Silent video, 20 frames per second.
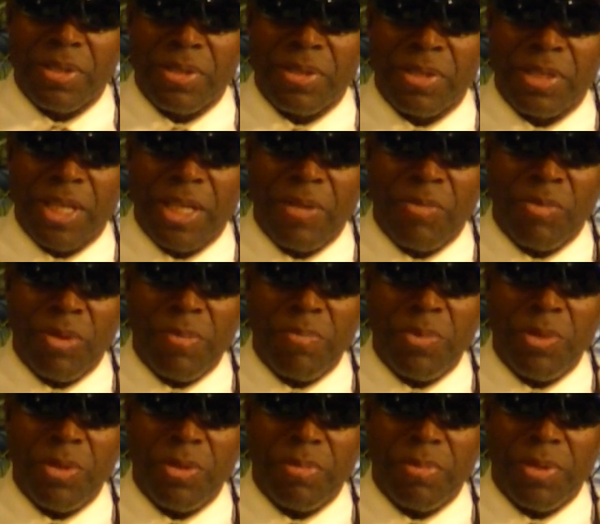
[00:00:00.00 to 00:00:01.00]
It can rip
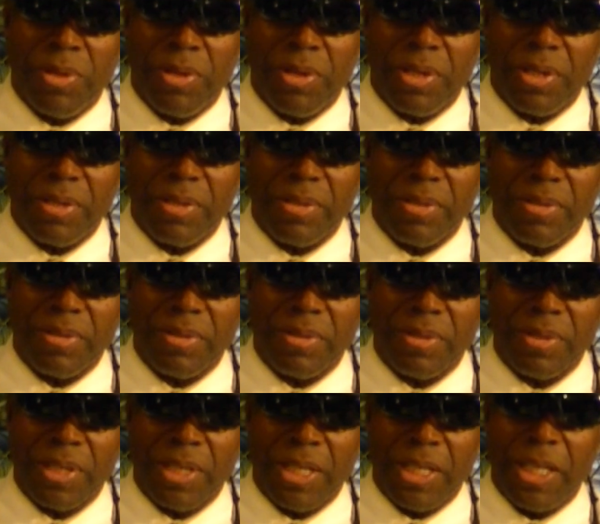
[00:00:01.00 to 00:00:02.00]
you apart.
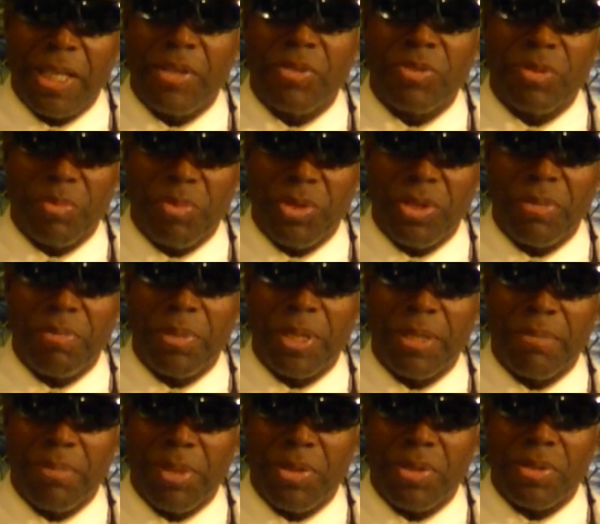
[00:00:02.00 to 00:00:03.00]
And the eagle's a pretty
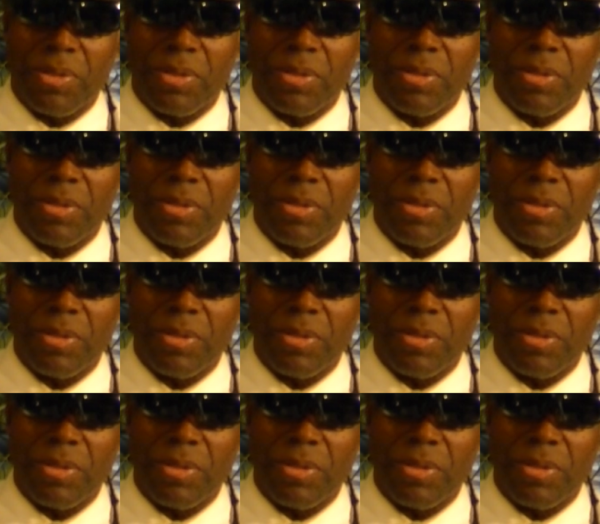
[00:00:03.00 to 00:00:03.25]
big bird.